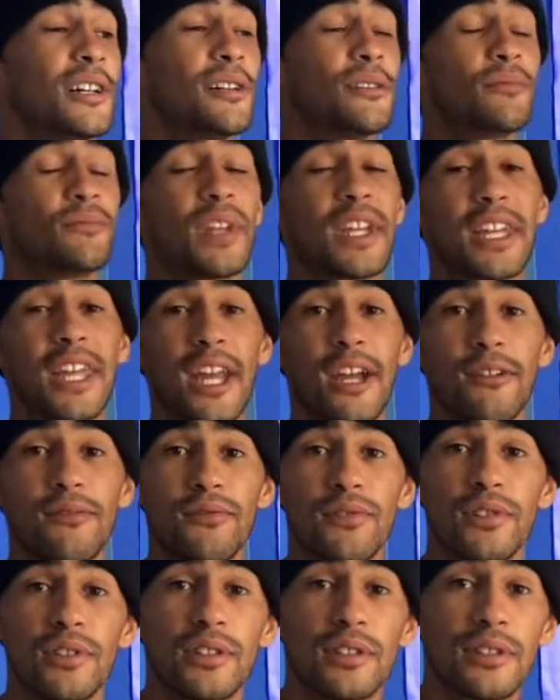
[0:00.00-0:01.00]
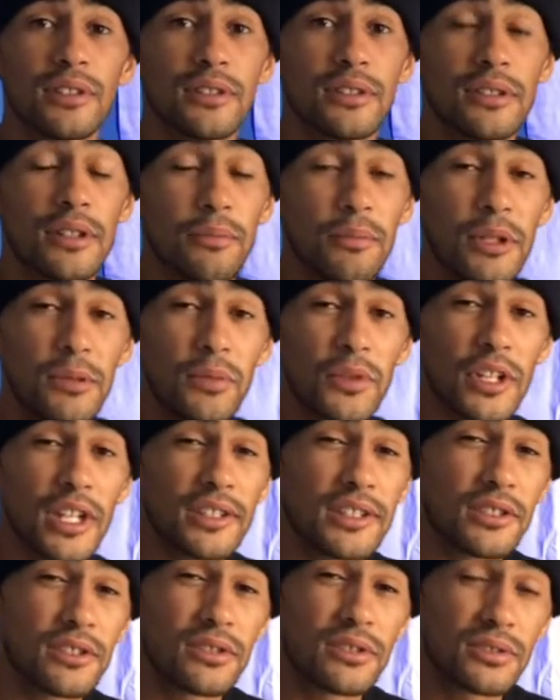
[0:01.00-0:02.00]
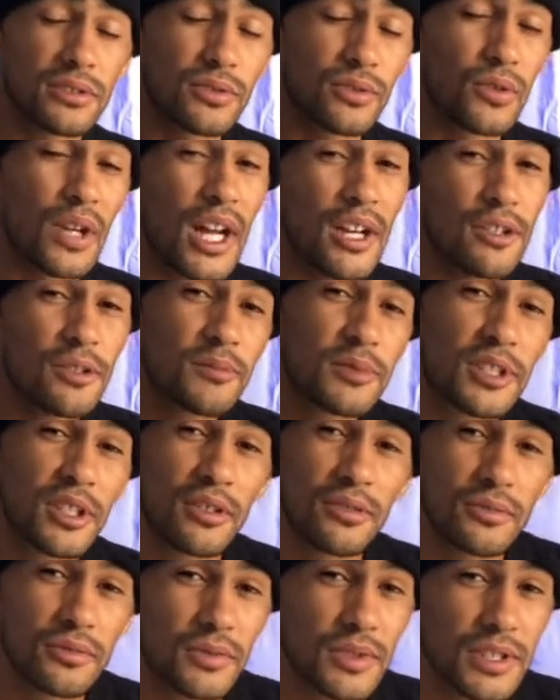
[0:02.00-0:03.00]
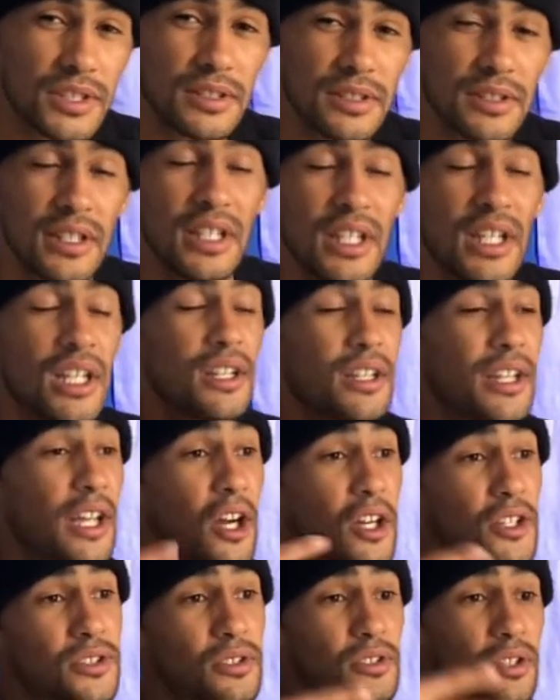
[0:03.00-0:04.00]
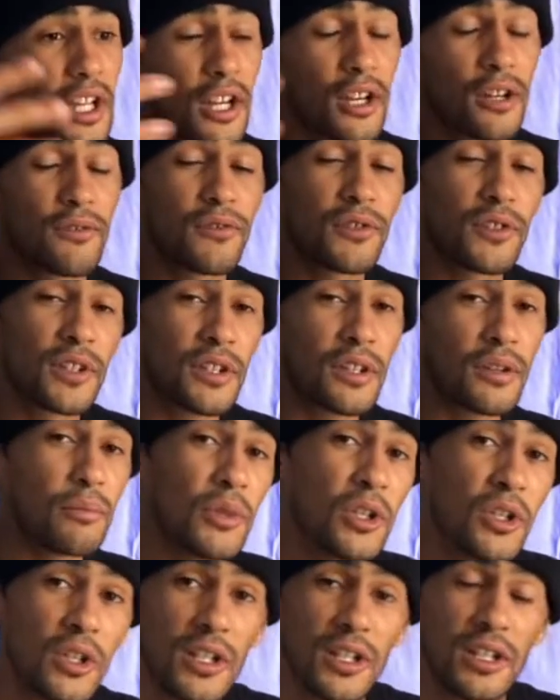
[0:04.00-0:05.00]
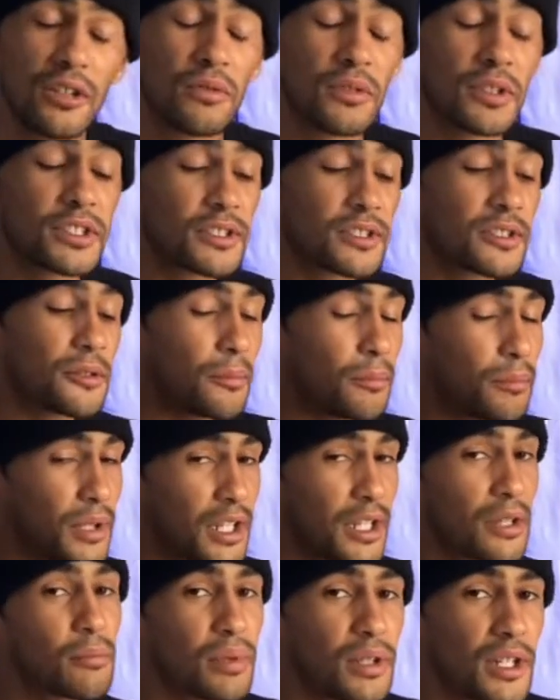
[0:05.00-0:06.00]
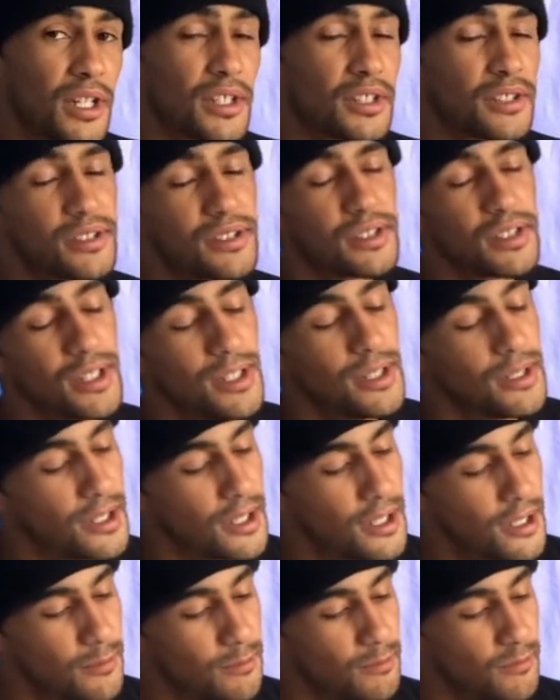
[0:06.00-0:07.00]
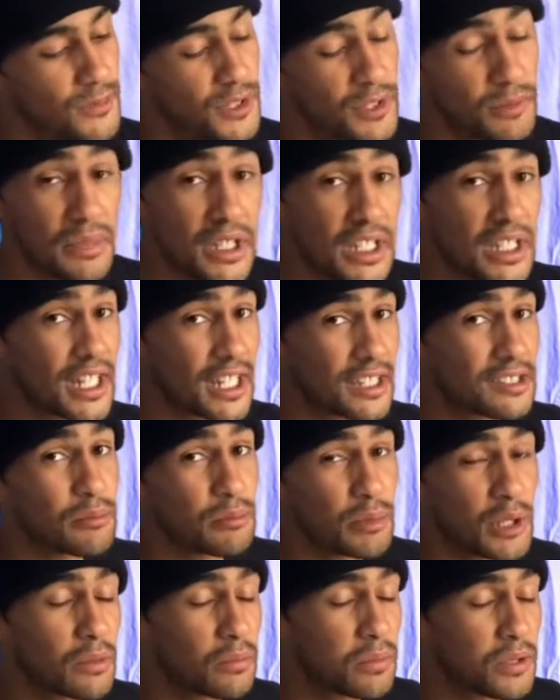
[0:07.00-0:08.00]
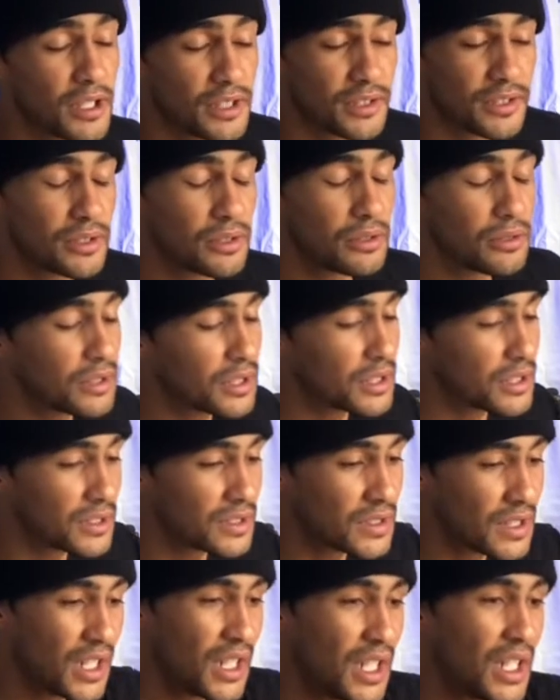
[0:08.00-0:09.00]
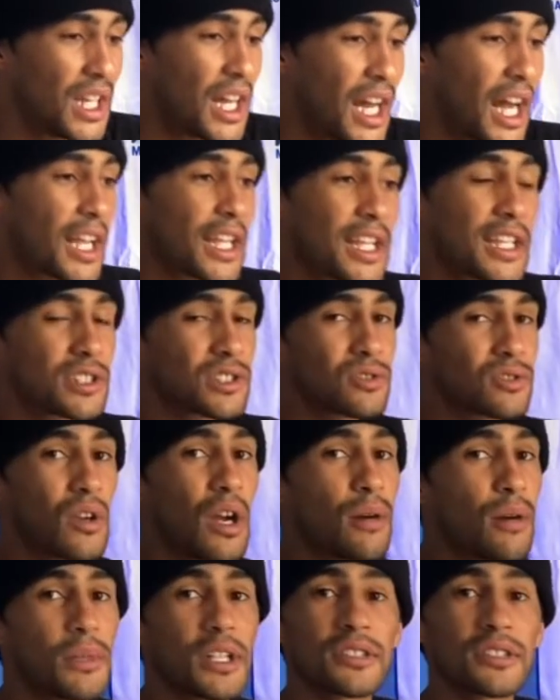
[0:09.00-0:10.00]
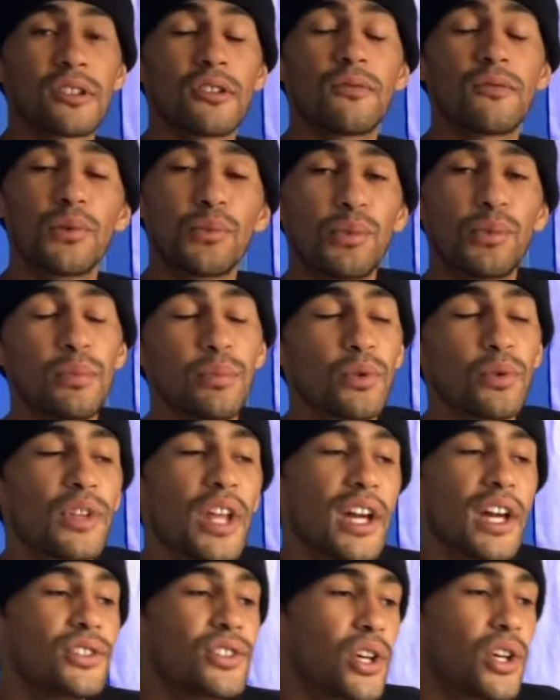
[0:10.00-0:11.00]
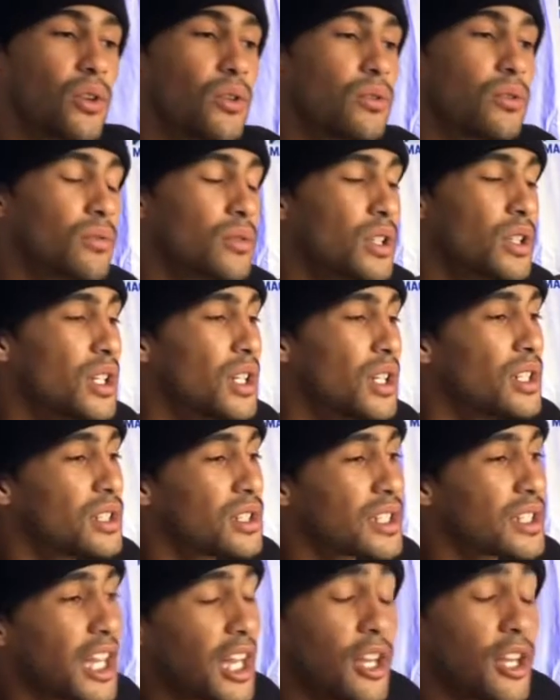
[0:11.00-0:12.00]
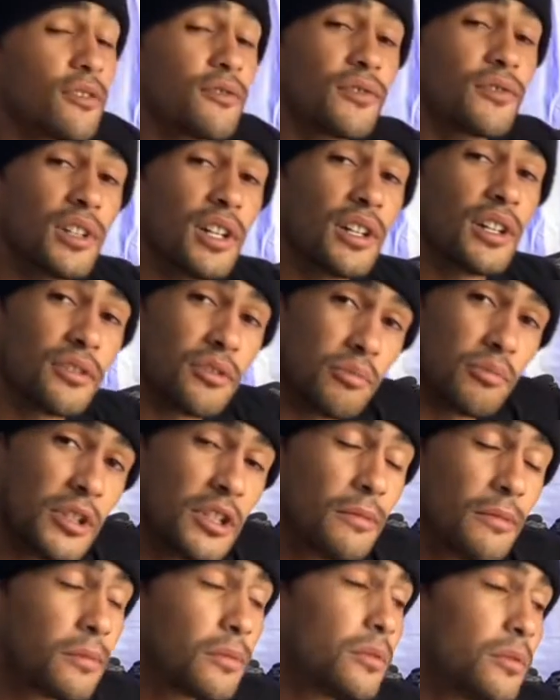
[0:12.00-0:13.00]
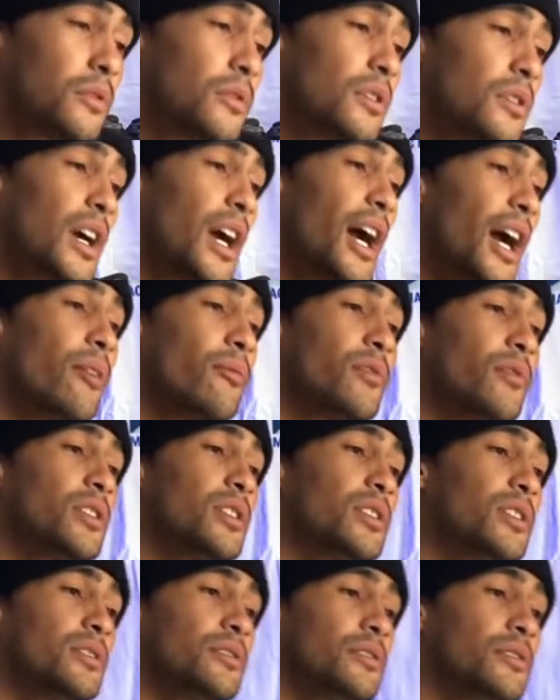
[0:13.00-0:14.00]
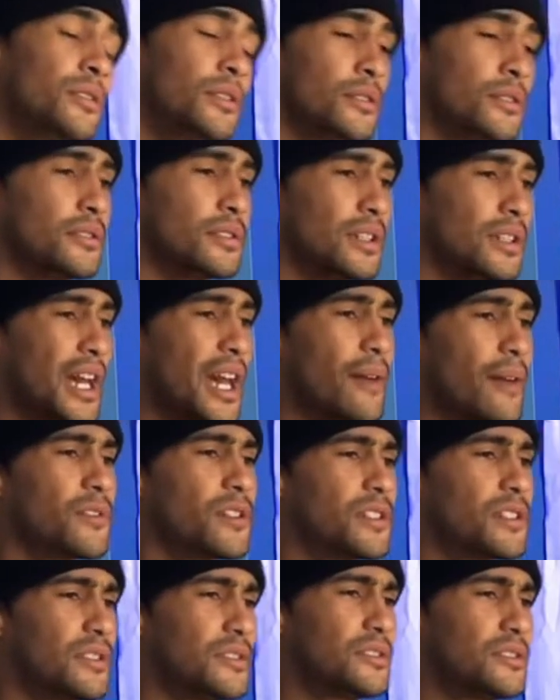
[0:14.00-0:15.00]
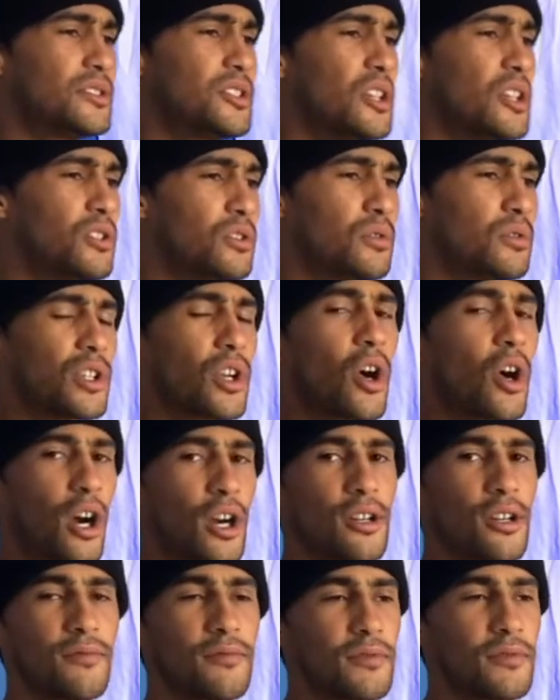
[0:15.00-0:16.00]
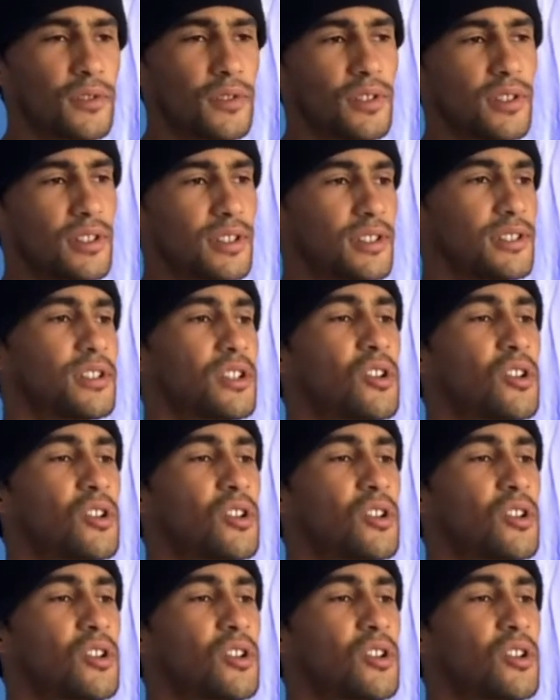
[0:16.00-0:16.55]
They care for the people that they just surround themselves with. They also care for the community, which is a big plus, and to me that's a big plus too, because I can't surround myself with people that don't care for other people or have a genuine heart for the